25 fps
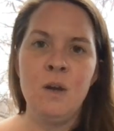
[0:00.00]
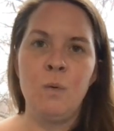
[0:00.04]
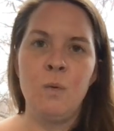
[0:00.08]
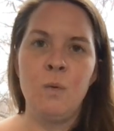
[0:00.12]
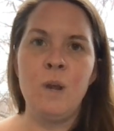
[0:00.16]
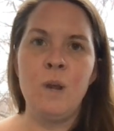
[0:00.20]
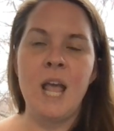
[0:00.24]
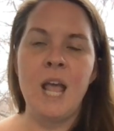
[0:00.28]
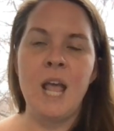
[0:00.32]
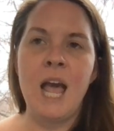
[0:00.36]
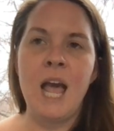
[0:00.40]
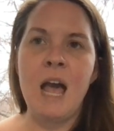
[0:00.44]

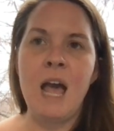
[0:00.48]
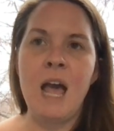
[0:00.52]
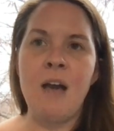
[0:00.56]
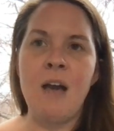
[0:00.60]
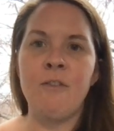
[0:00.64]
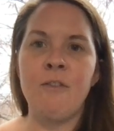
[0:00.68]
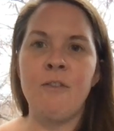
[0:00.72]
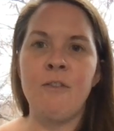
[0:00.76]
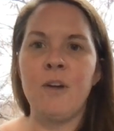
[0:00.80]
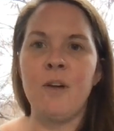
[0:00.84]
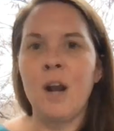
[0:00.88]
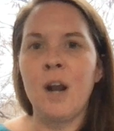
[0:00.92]
we
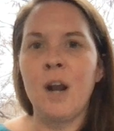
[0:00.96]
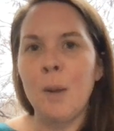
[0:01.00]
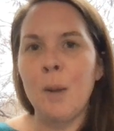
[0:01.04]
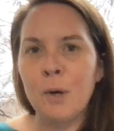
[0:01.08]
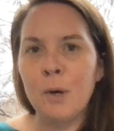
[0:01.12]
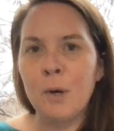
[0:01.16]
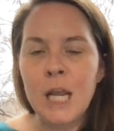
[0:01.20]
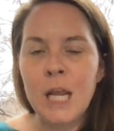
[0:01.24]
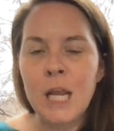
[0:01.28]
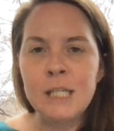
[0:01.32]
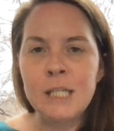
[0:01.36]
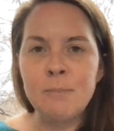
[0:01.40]
have an
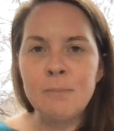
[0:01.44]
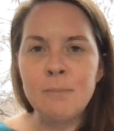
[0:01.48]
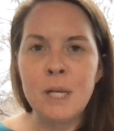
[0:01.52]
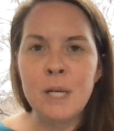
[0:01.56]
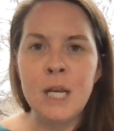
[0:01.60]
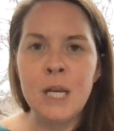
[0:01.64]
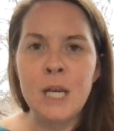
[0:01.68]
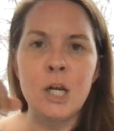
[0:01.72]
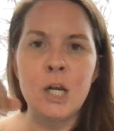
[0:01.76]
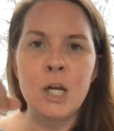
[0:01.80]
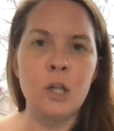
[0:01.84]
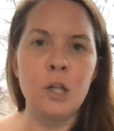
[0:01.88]
uppercase
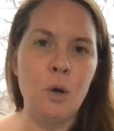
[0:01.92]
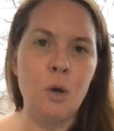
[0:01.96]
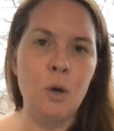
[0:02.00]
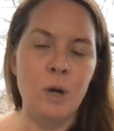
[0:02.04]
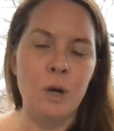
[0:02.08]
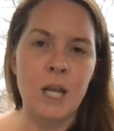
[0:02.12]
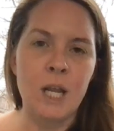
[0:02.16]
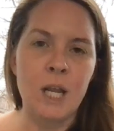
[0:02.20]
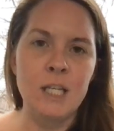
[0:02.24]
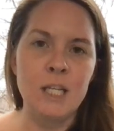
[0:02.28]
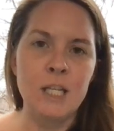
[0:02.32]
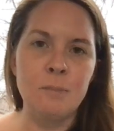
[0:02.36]
B and a
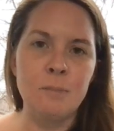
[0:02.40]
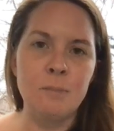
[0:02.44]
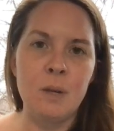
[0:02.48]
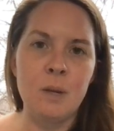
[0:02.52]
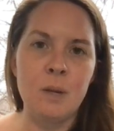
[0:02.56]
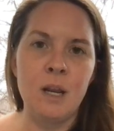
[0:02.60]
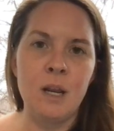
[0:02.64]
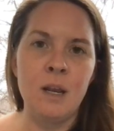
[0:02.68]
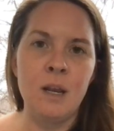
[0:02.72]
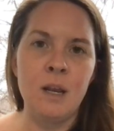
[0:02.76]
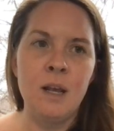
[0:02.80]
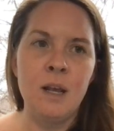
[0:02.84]
lowercase
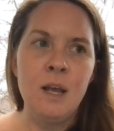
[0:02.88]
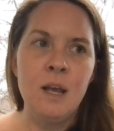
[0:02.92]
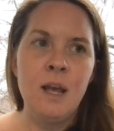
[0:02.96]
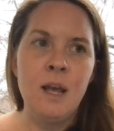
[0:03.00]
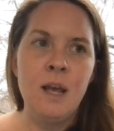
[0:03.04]
b,